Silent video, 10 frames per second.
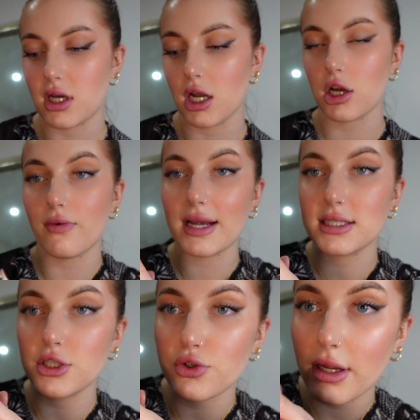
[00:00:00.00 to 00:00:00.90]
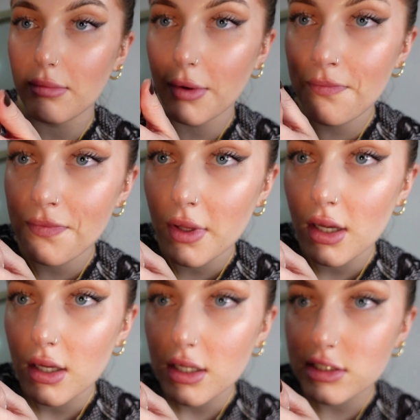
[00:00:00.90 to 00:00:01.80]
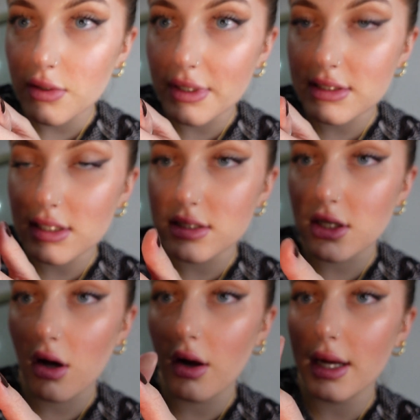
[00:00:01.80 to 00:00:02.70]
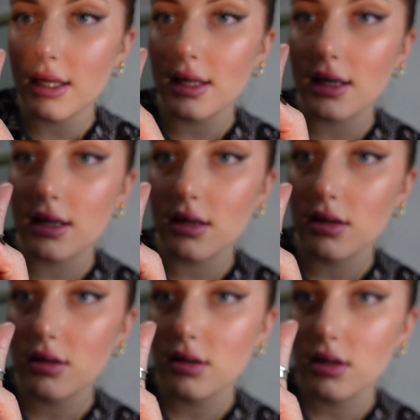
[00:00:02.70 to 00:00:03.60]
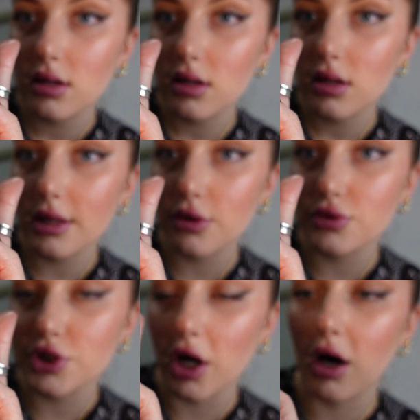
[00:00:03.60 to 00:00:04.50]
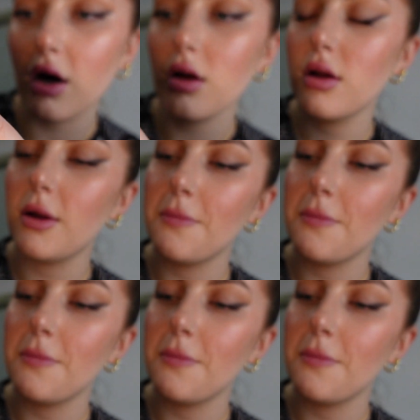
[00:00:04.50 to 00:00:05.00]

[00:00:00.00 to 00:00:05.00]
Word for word: Colour Correcting Treatment. So it's this tiny little jar.